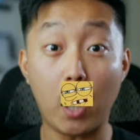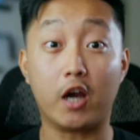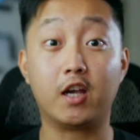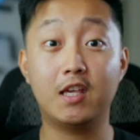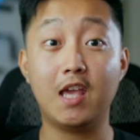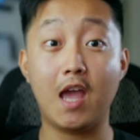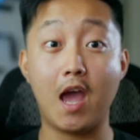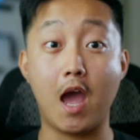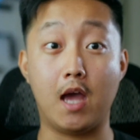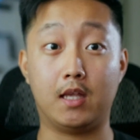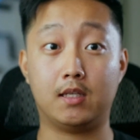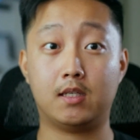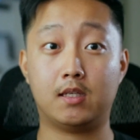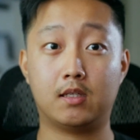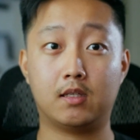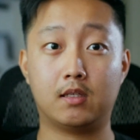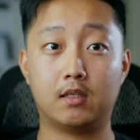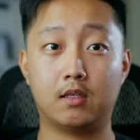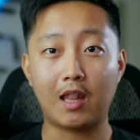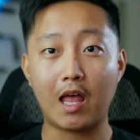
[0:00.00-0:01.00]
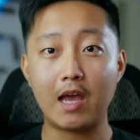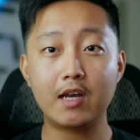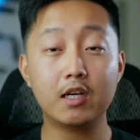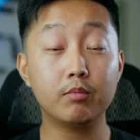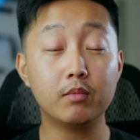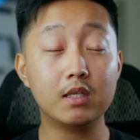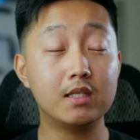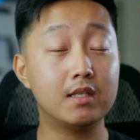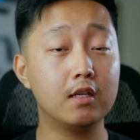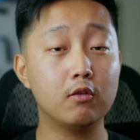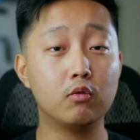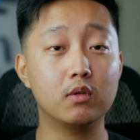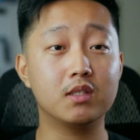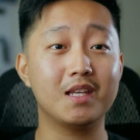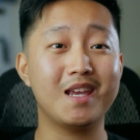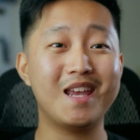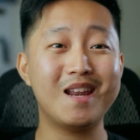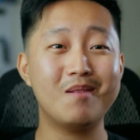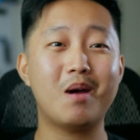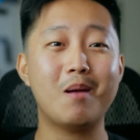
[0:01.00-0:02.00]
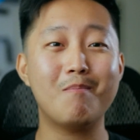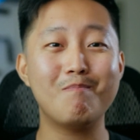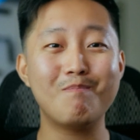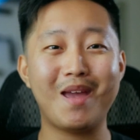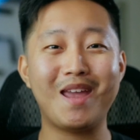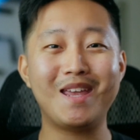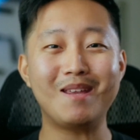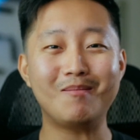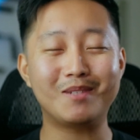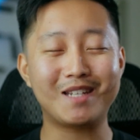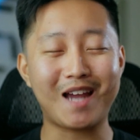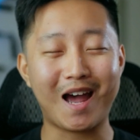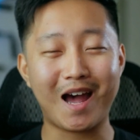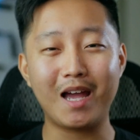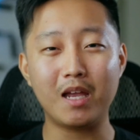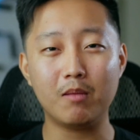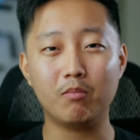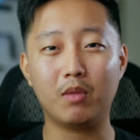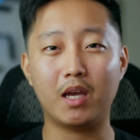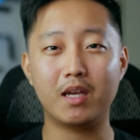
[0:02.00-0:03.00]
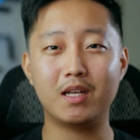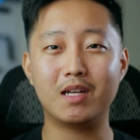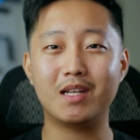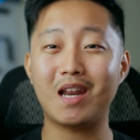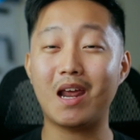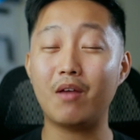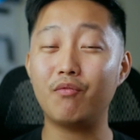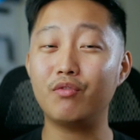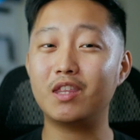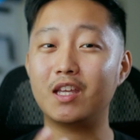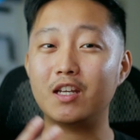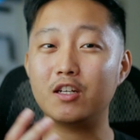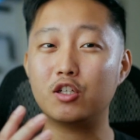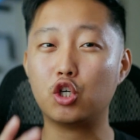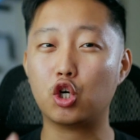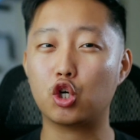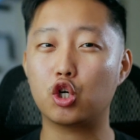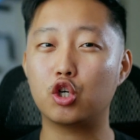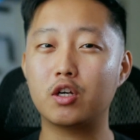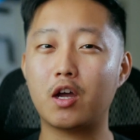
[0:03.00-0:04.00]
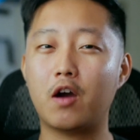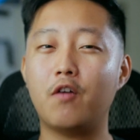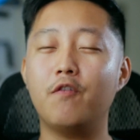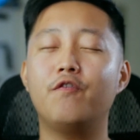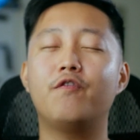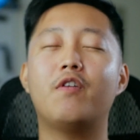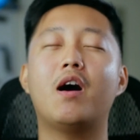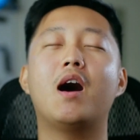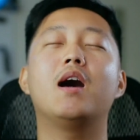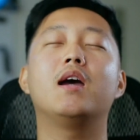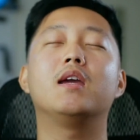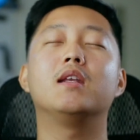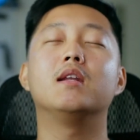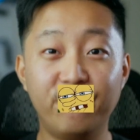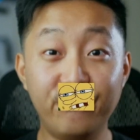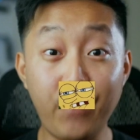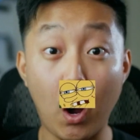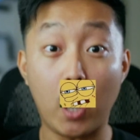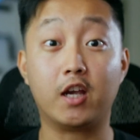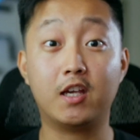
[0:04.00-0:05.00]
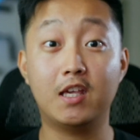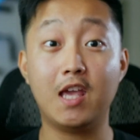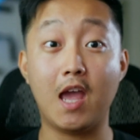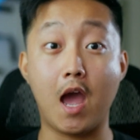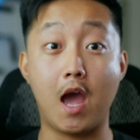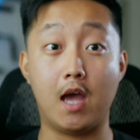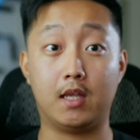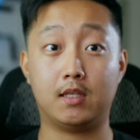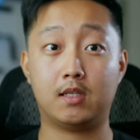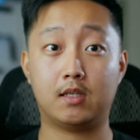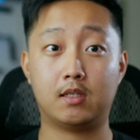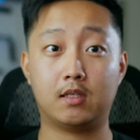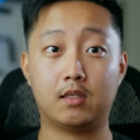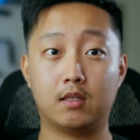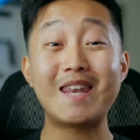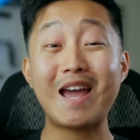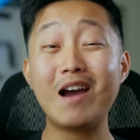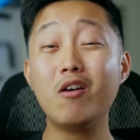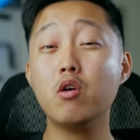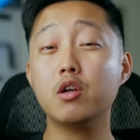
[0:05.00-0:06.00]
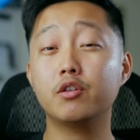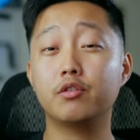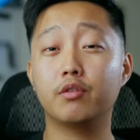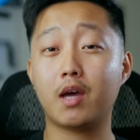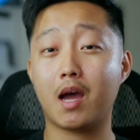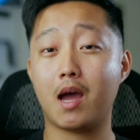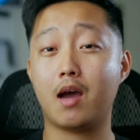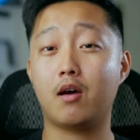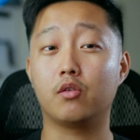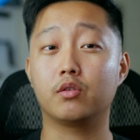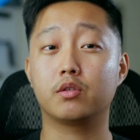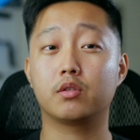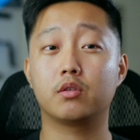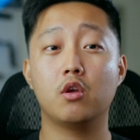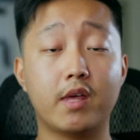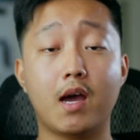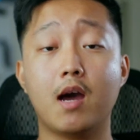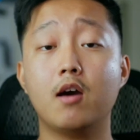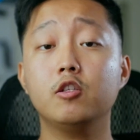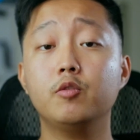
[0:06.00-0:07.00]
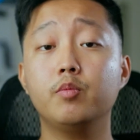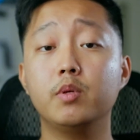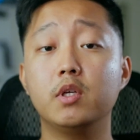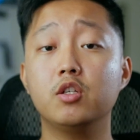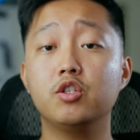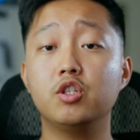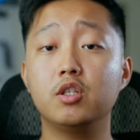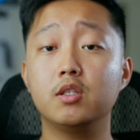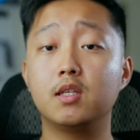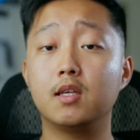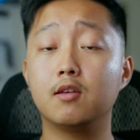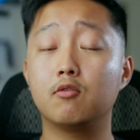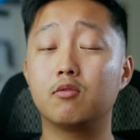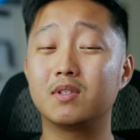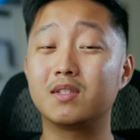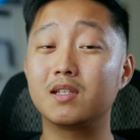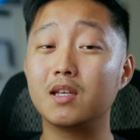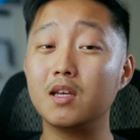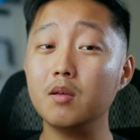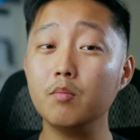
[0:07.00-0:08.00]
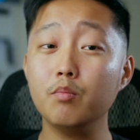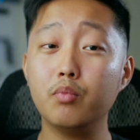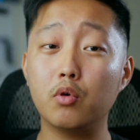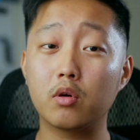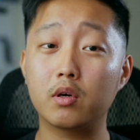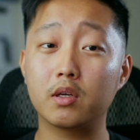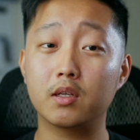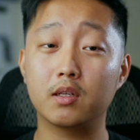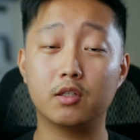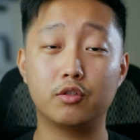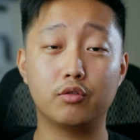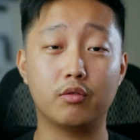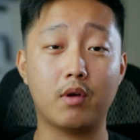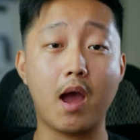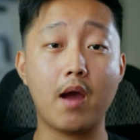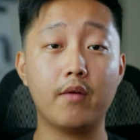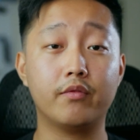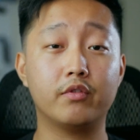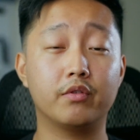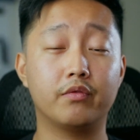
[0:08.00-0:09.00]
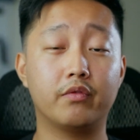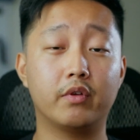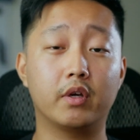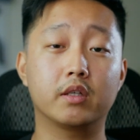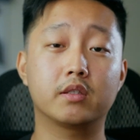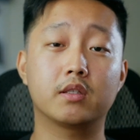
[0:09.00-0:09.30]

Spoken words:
Yes! I lined up the sequence in my main timeline and everything turned out fine. Yes! Now onto the house. With the house PNG sequence imported into After Effects,